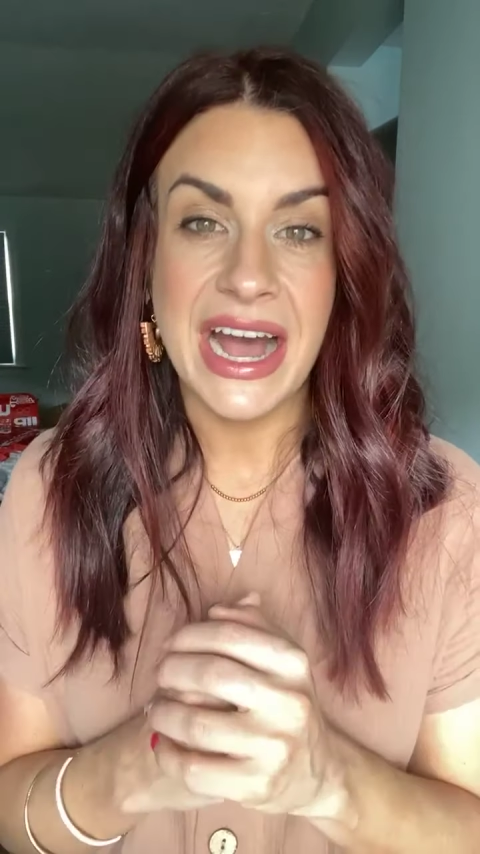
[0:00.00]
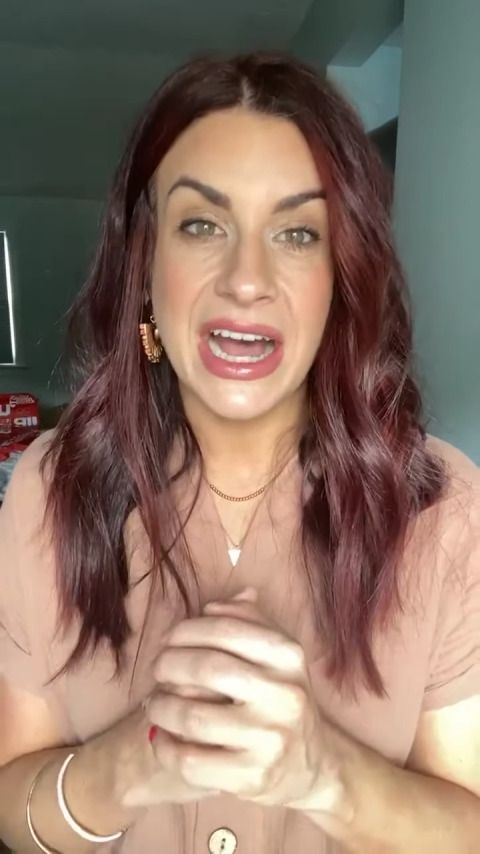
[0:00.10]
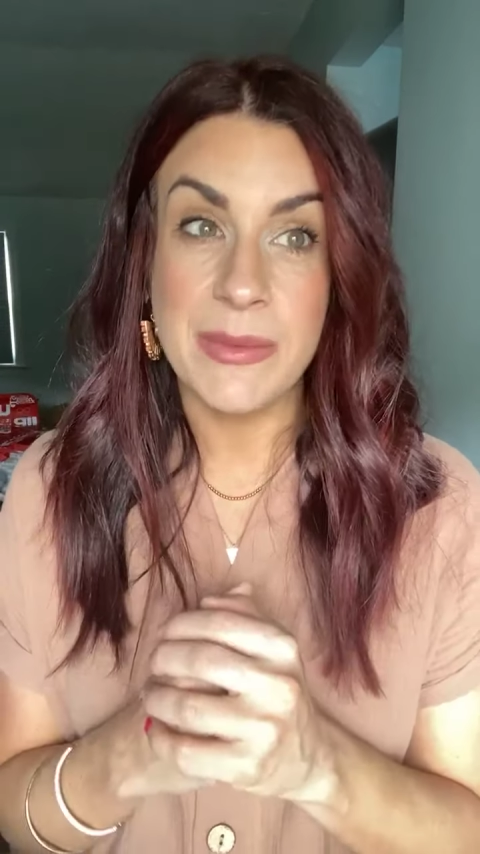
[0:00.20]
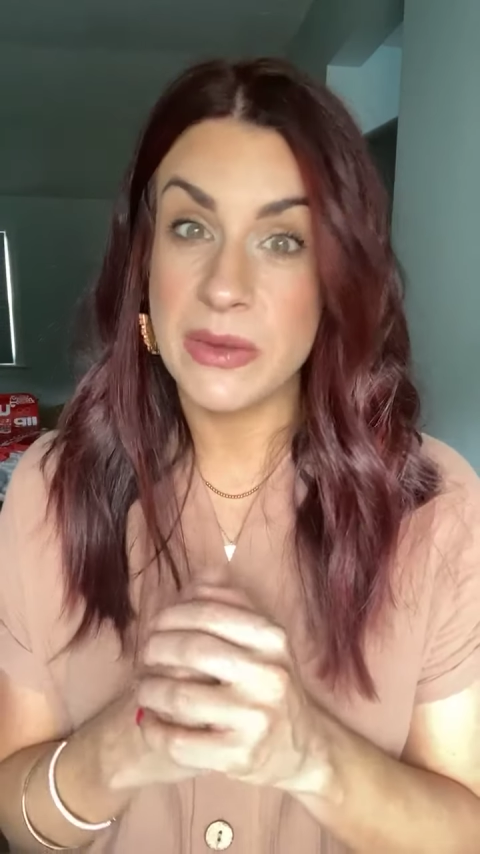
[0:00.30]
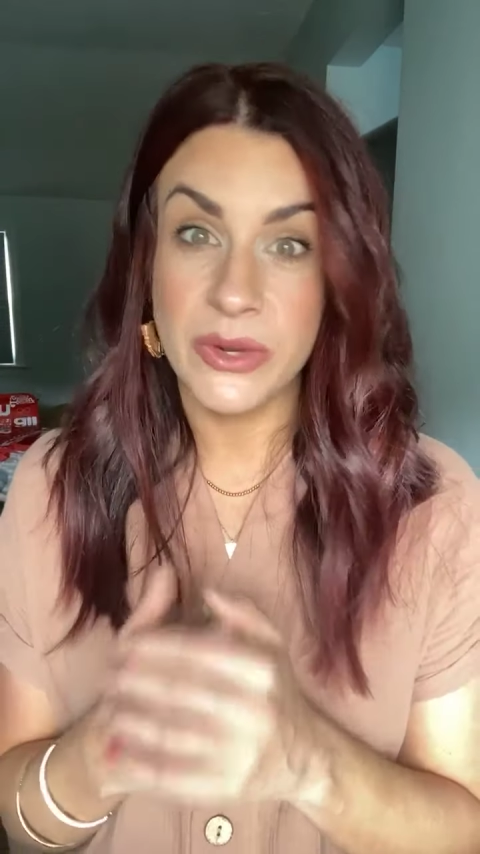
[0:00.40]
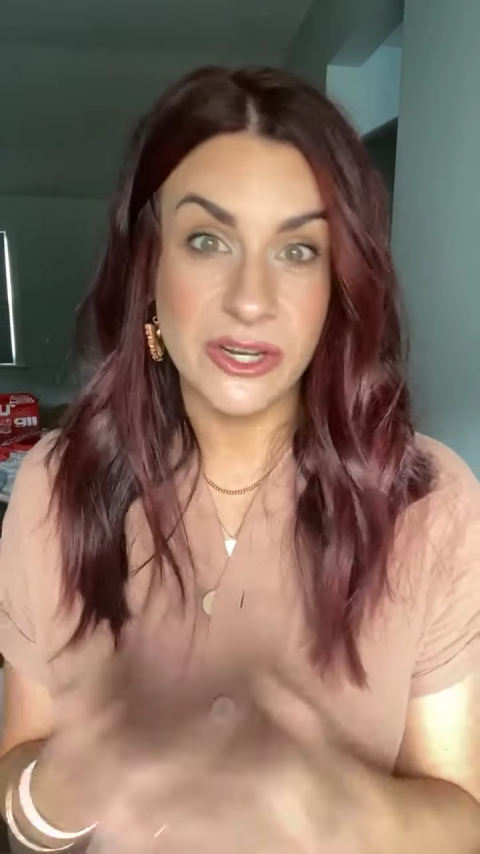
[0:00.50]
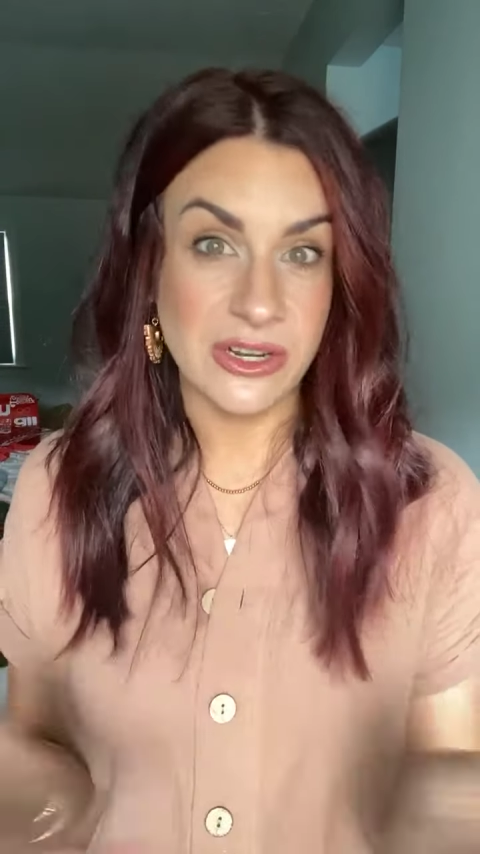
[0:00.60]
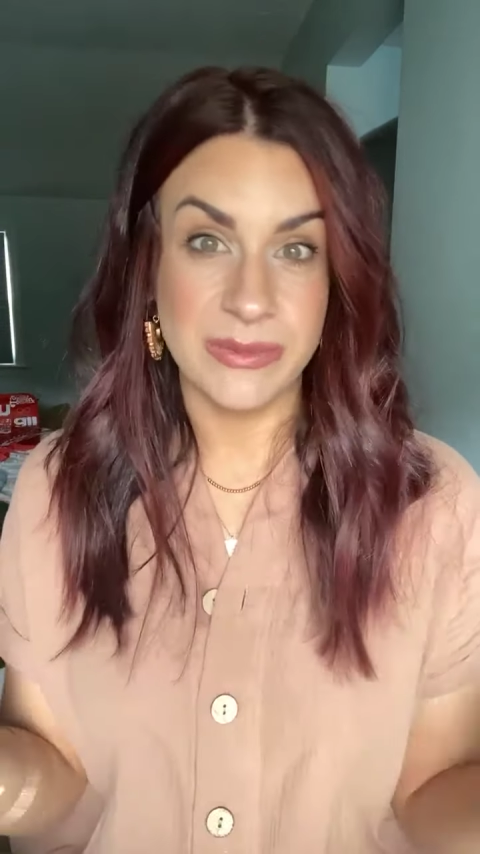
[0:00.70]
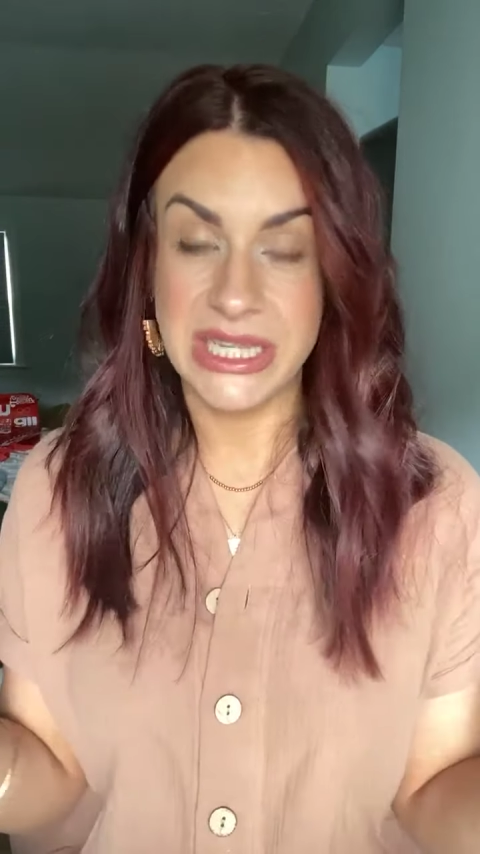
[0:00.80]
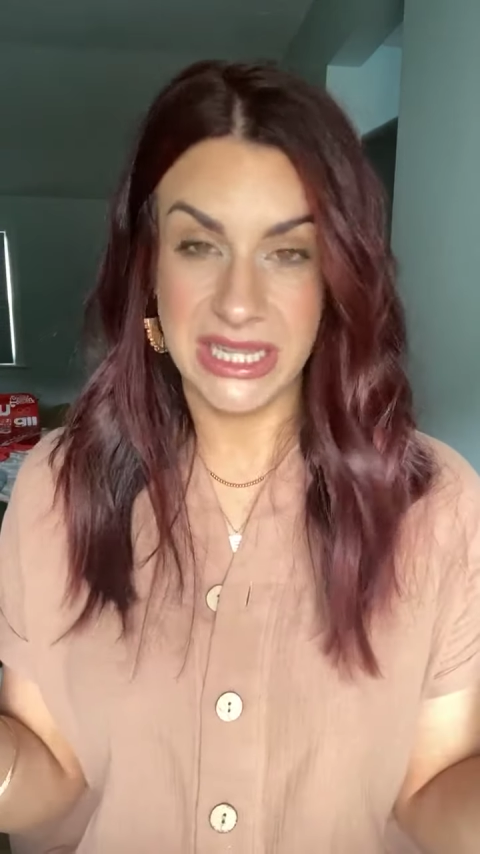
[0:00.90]
um, and when you're
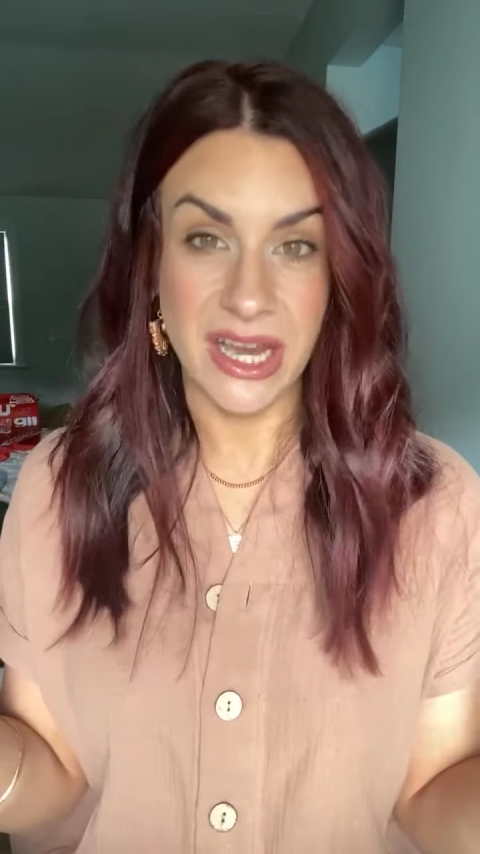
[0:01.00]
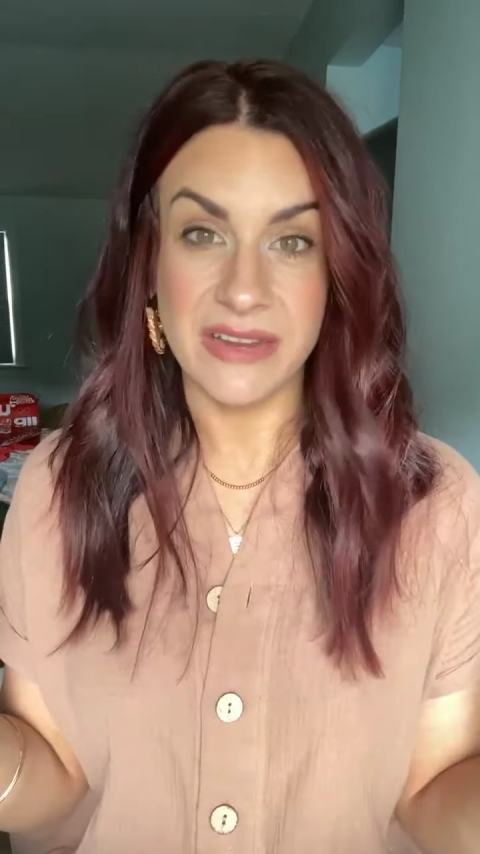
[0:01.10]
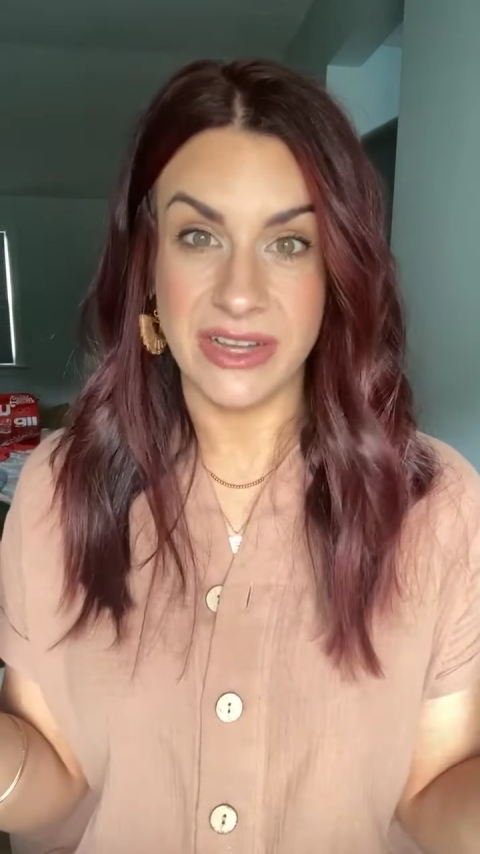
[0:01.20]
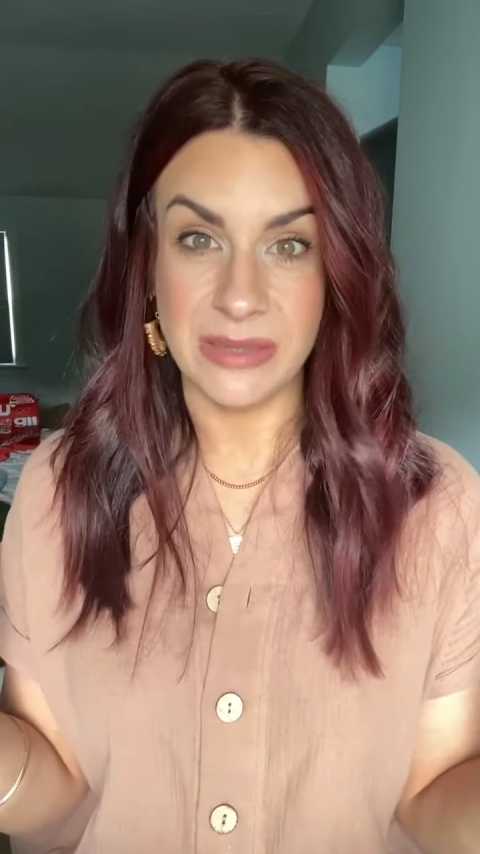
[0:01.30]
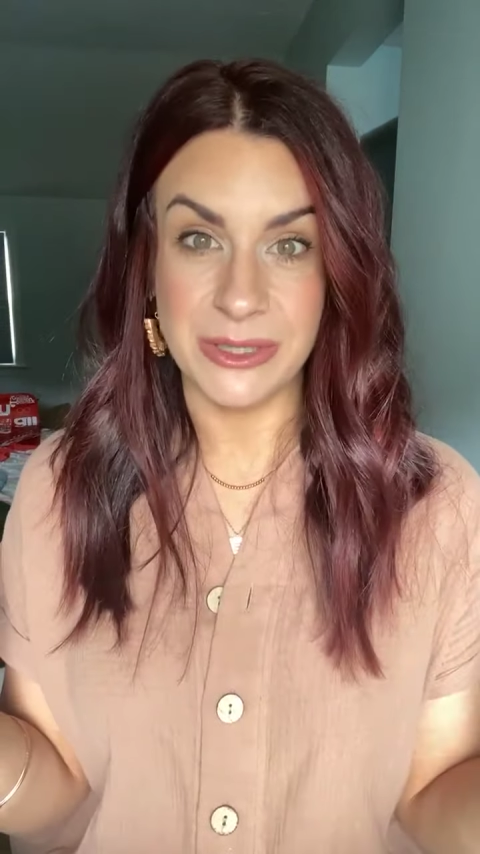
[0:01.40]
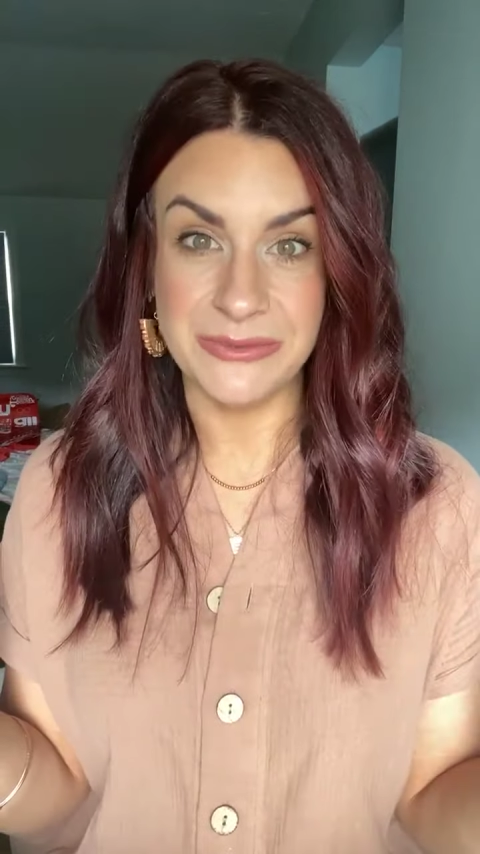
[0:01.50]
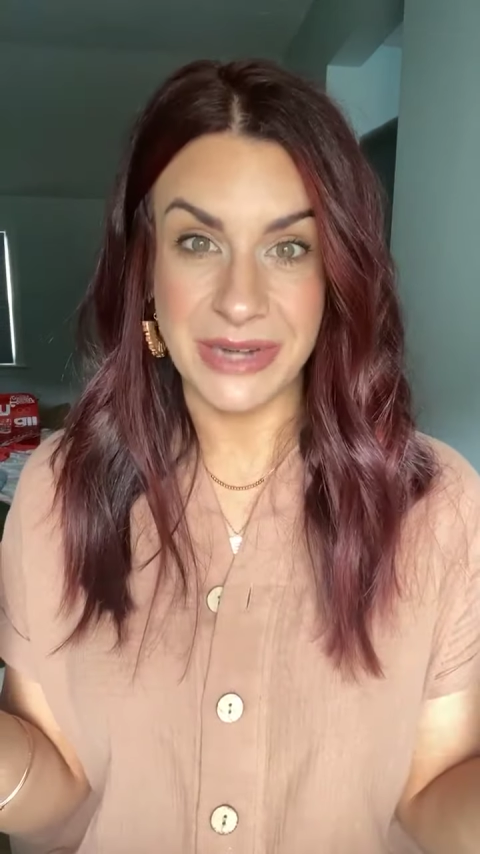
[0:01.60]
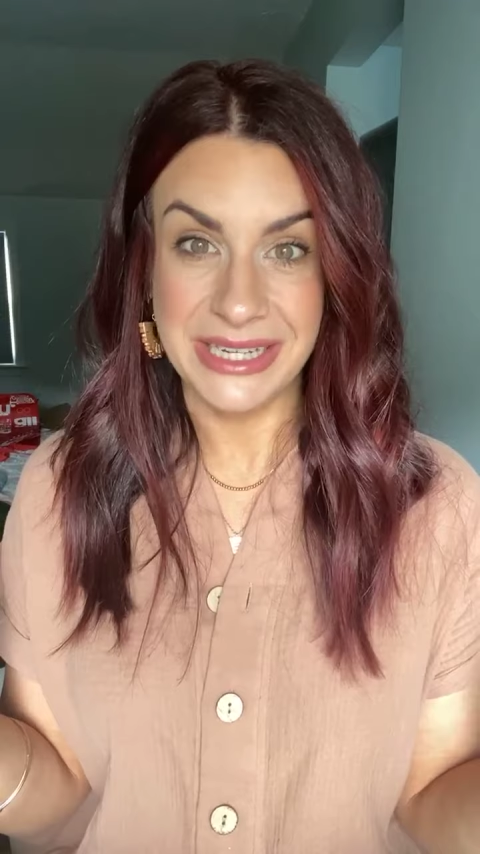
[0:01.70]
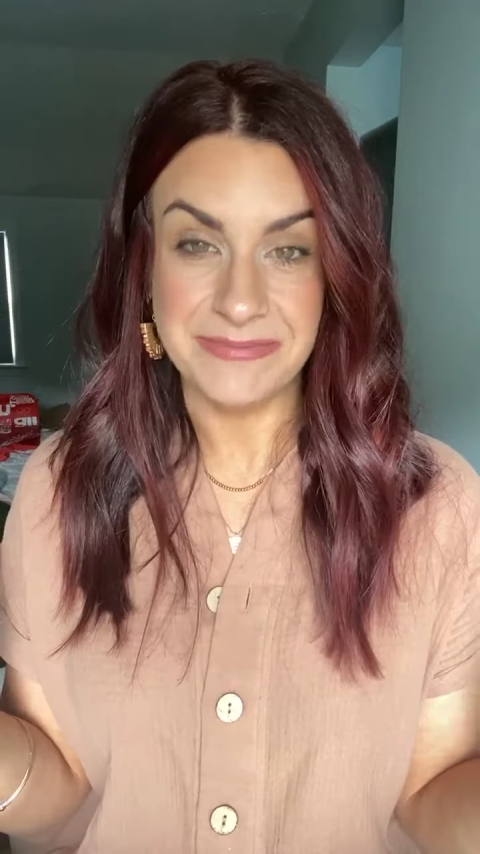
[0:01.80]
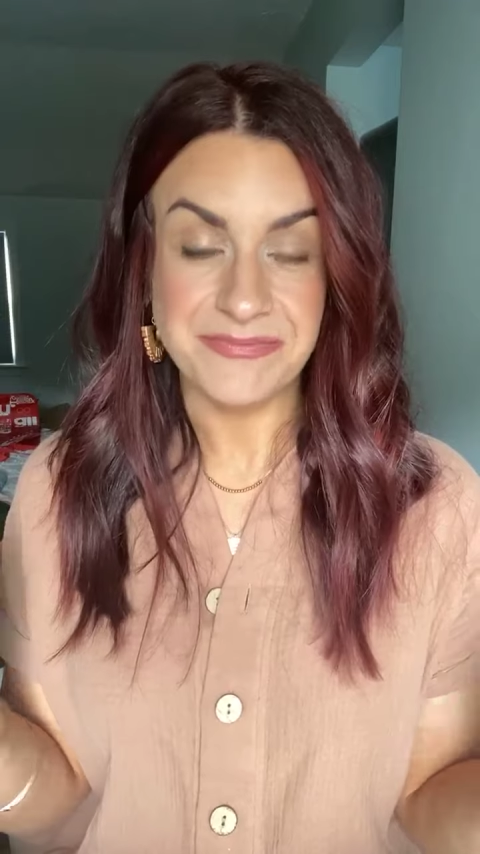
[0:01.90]
completely unavailable,
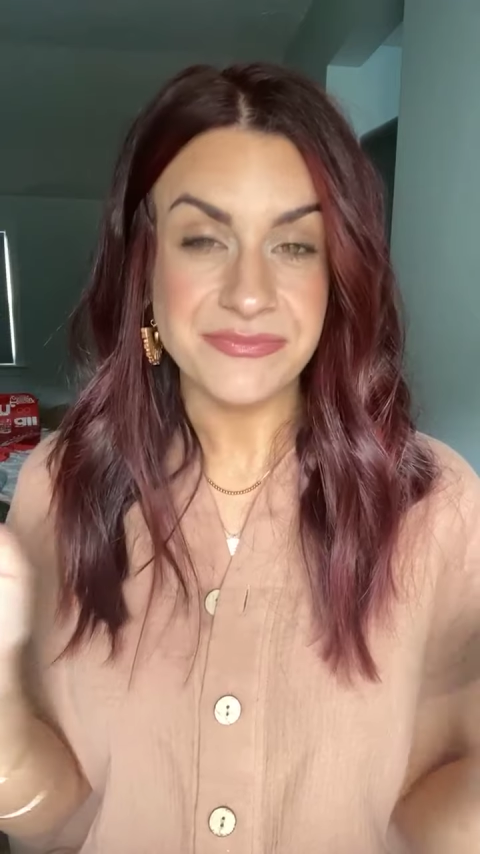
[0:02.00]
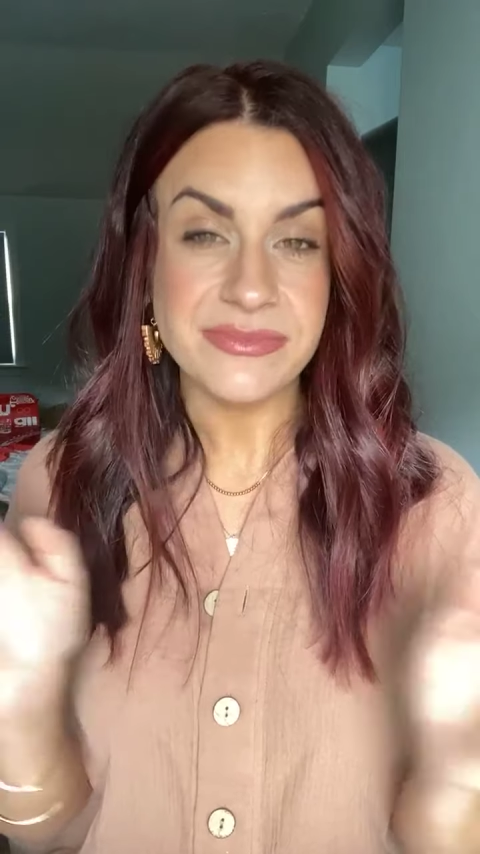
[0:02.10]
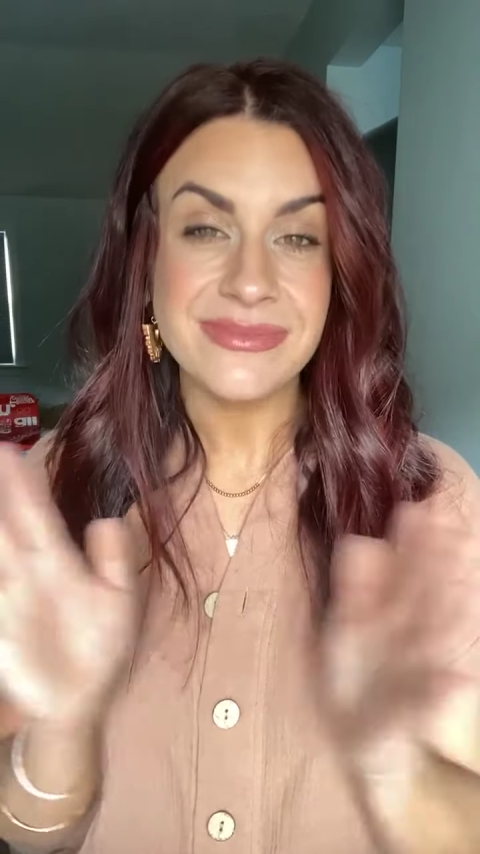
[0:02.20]
right?